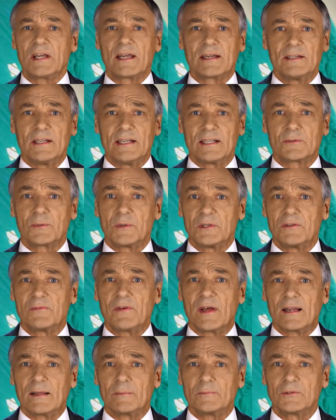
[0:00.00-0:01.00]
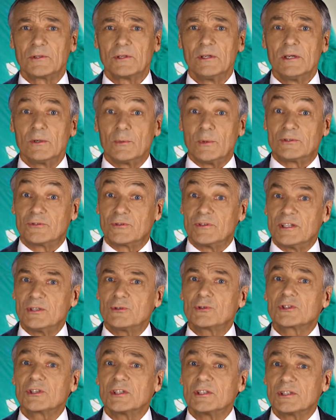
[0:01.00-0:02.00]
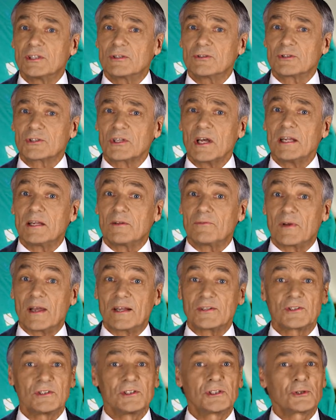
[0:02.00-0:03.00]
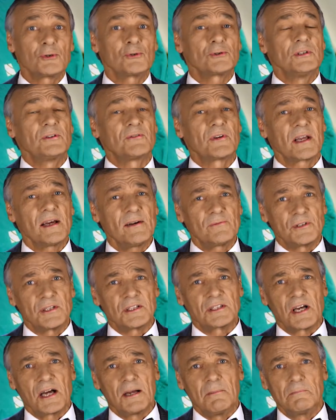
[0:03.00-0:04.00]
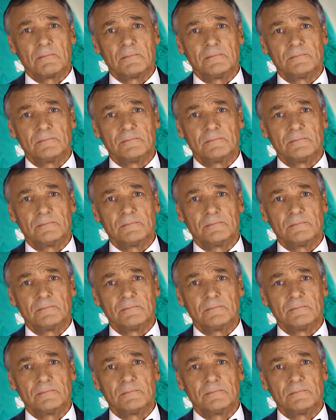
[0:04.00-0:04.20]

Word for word: techniques were developed, which reduced surgical side effects and shortened recovery time.